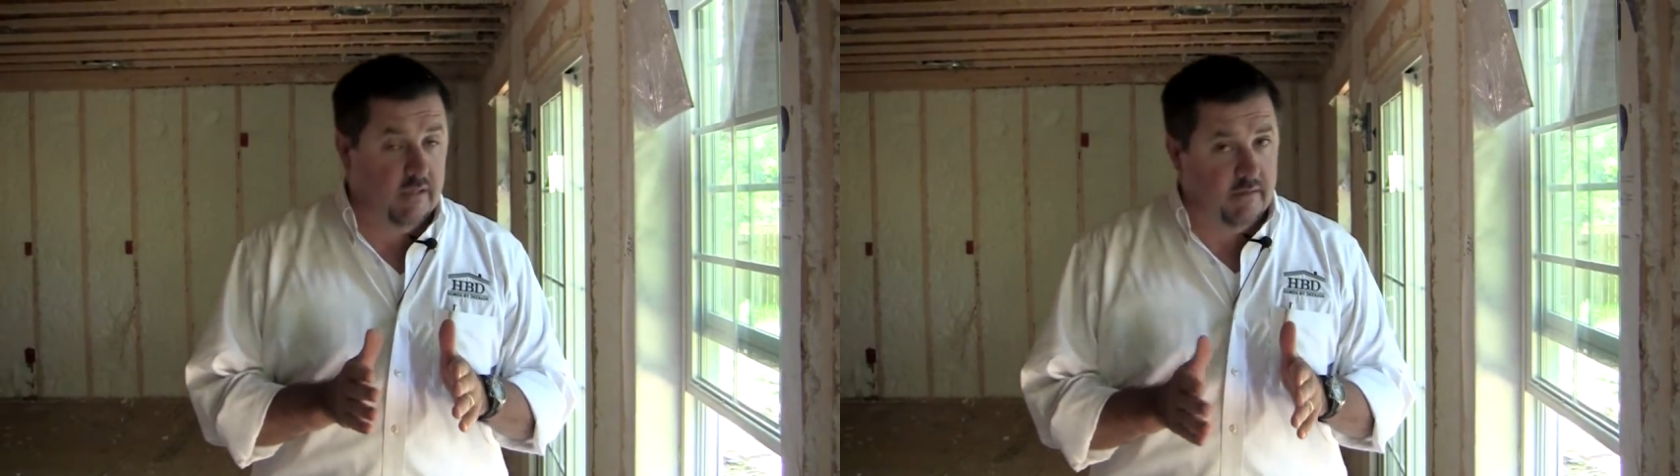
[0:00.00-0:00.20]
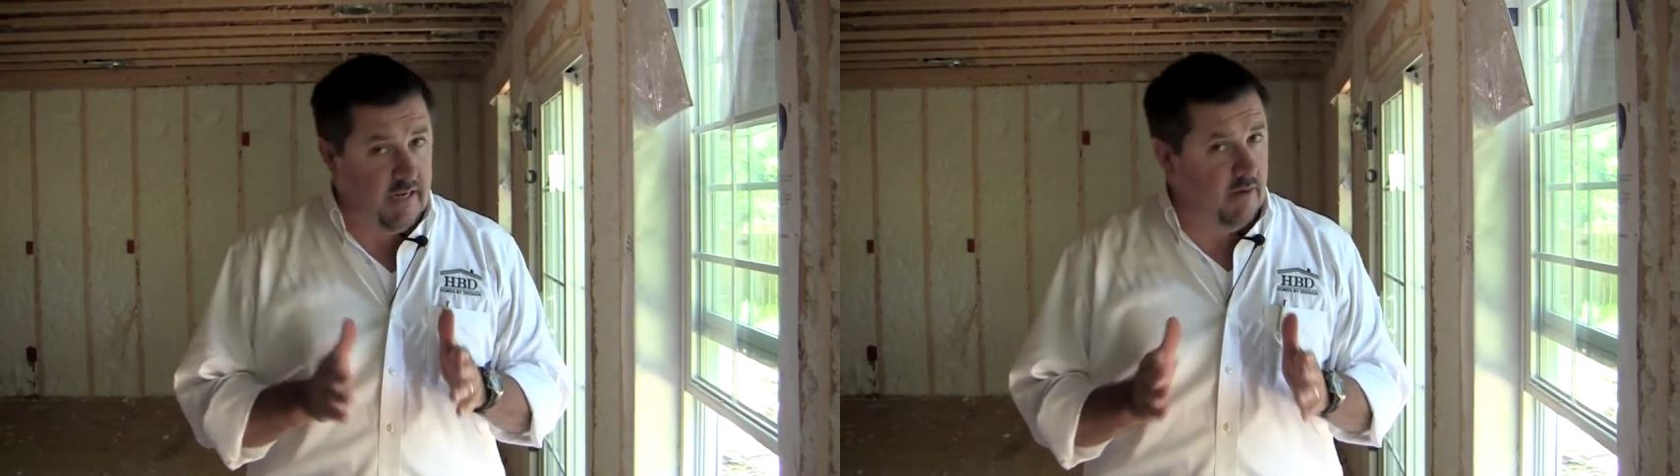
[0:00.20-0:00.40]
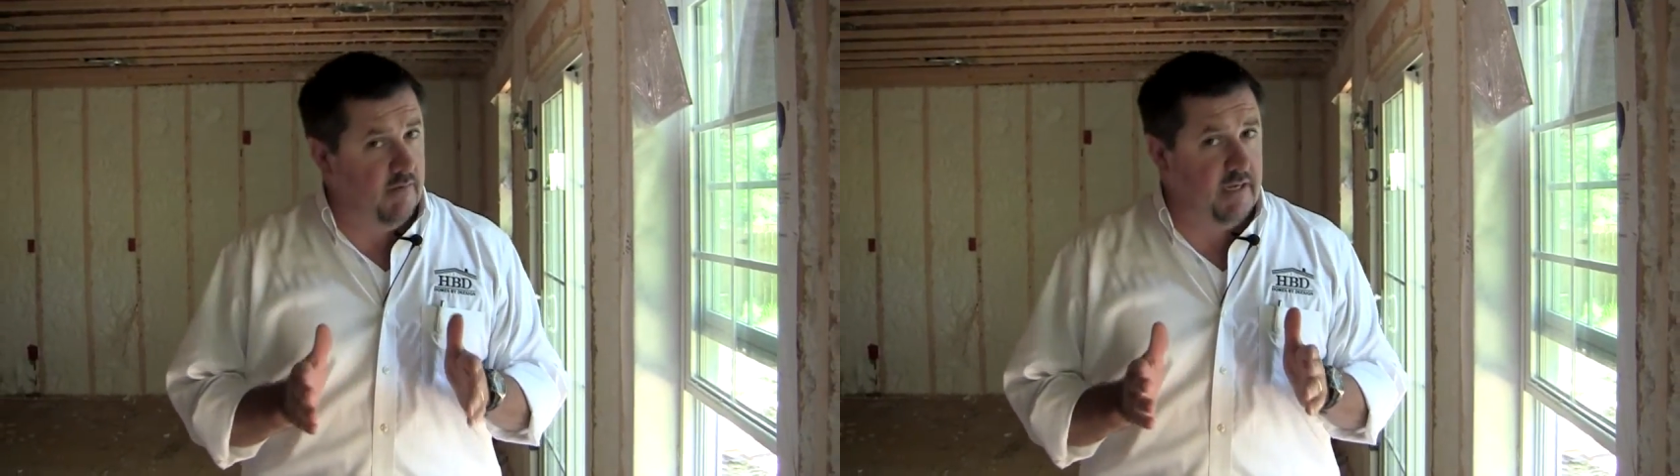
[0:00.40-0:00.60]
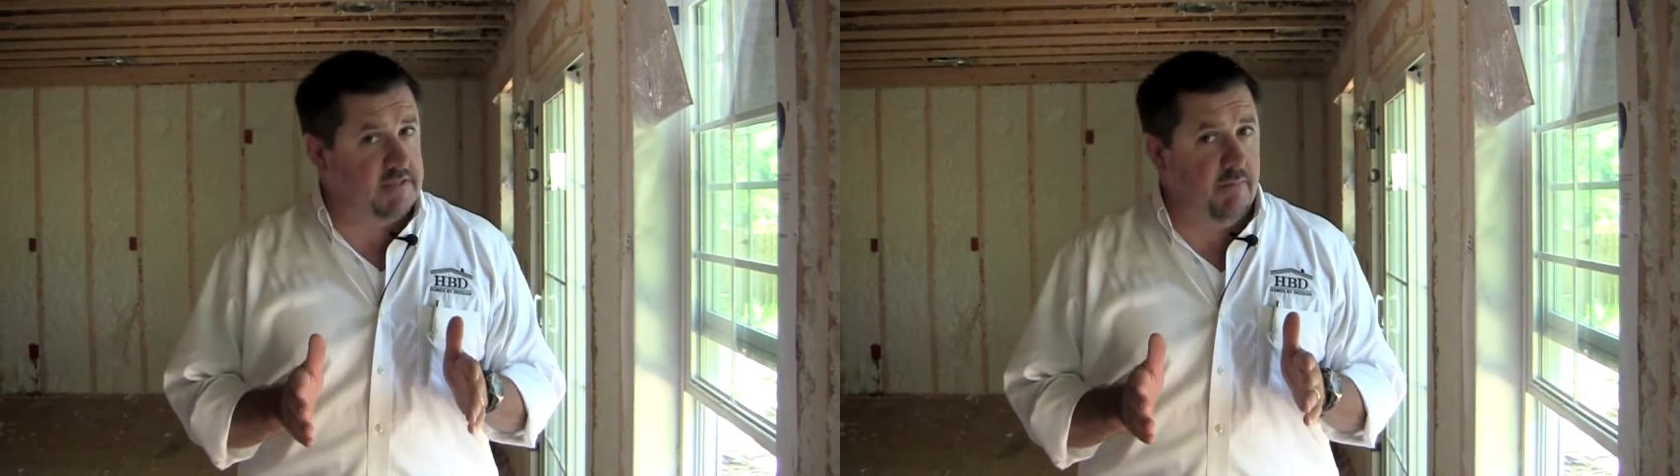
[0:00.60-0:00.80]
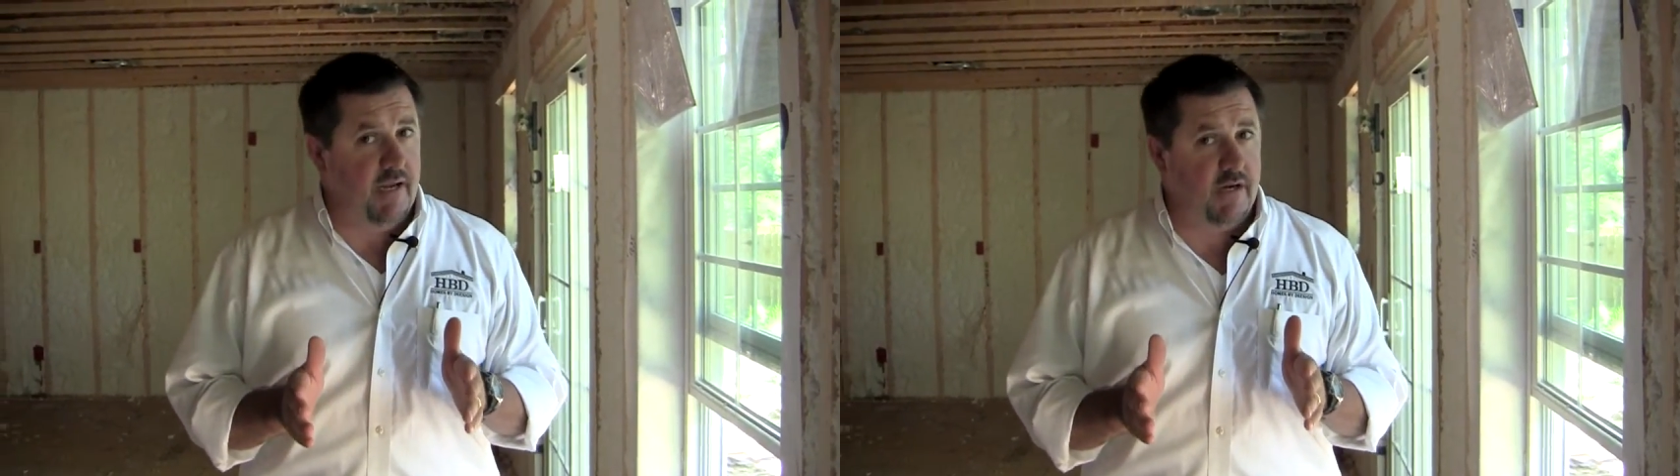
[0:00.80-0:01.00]
Not only
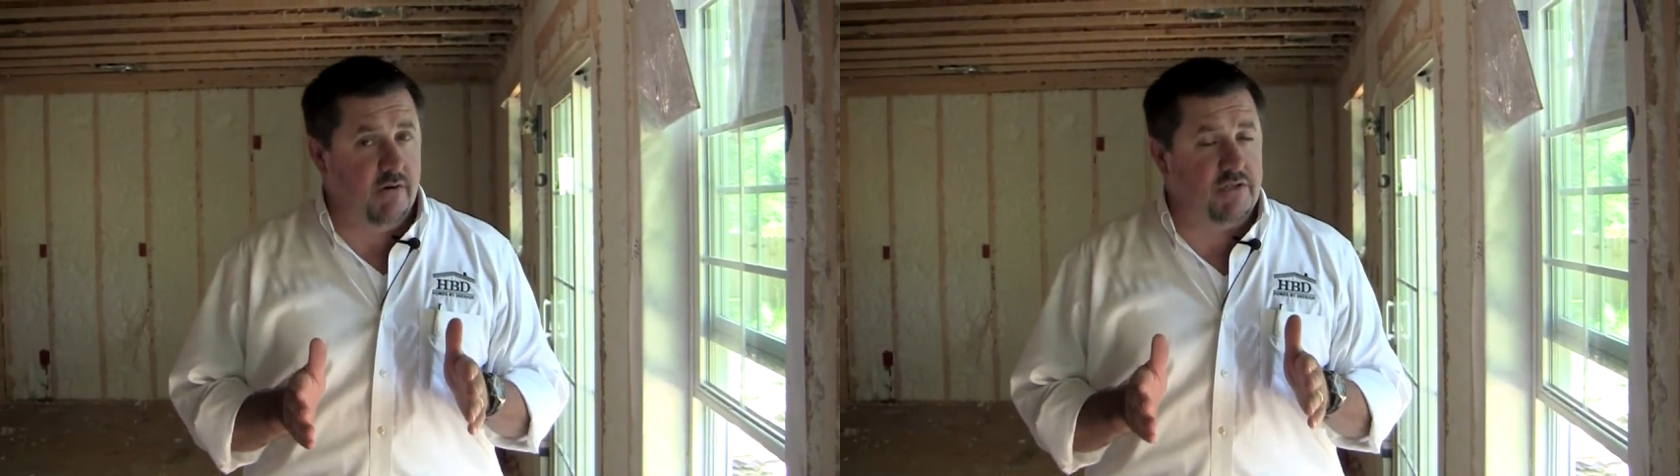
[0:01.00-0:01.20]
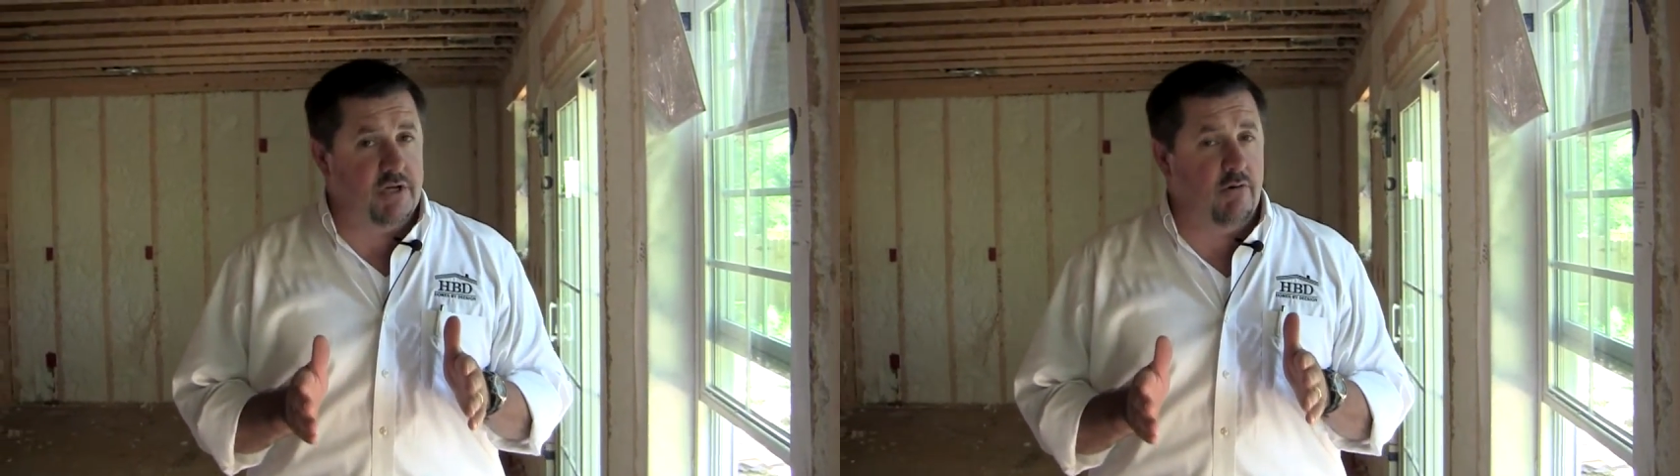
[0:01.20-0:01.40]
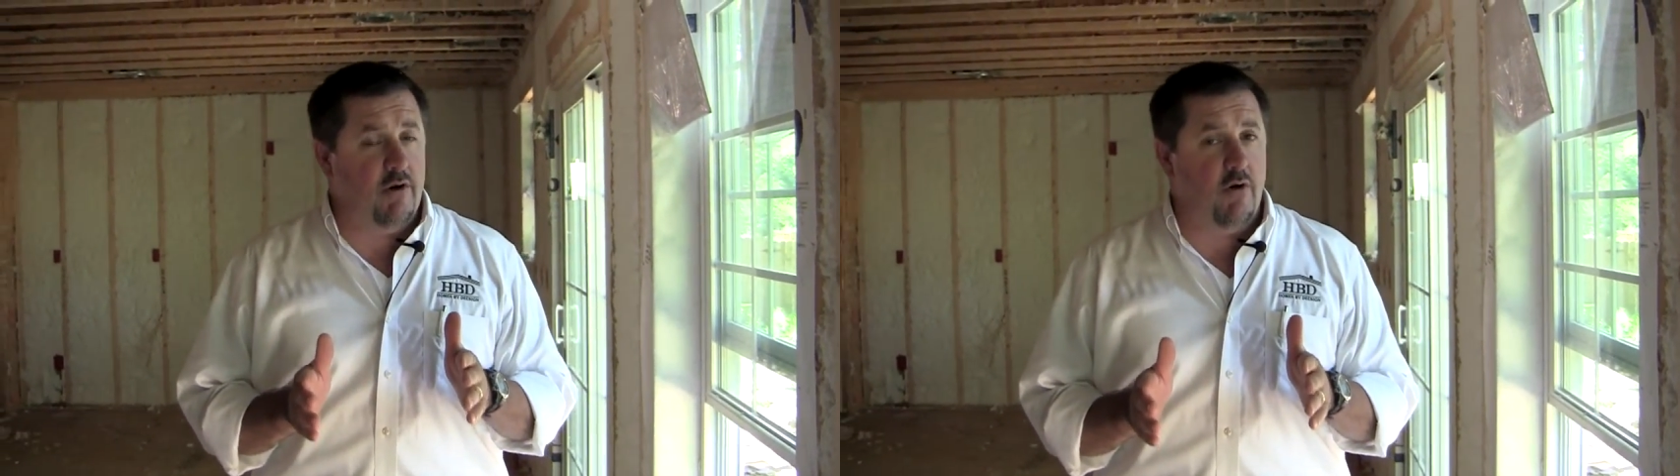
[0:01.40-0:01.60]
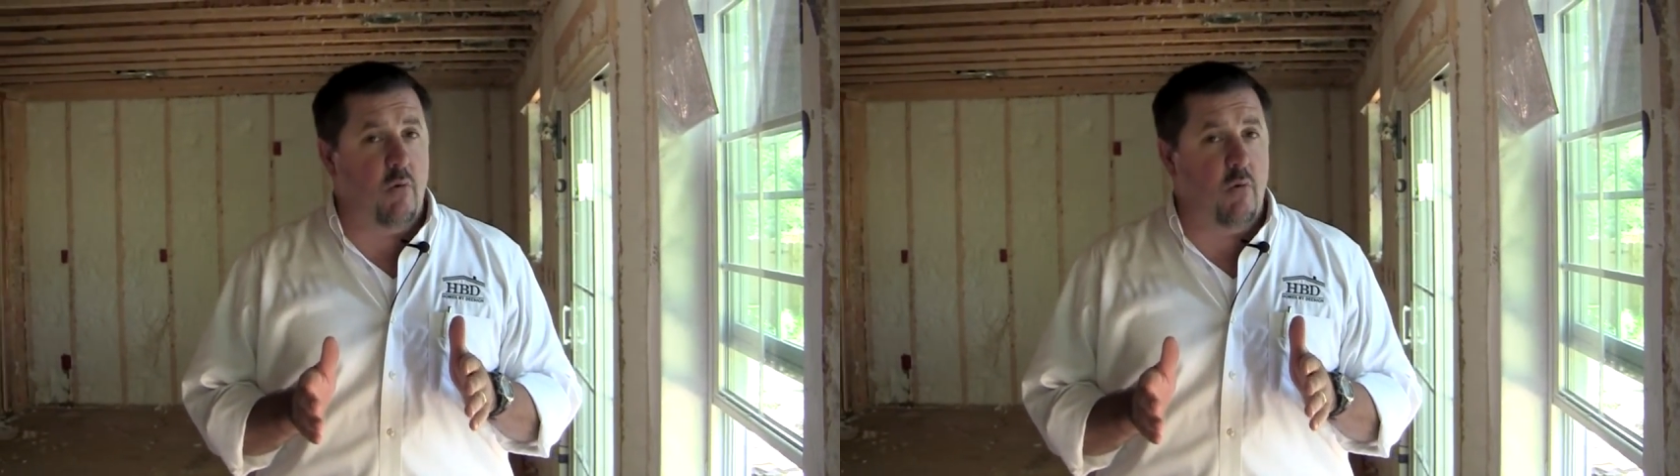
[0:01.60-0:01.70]
does it make your exterior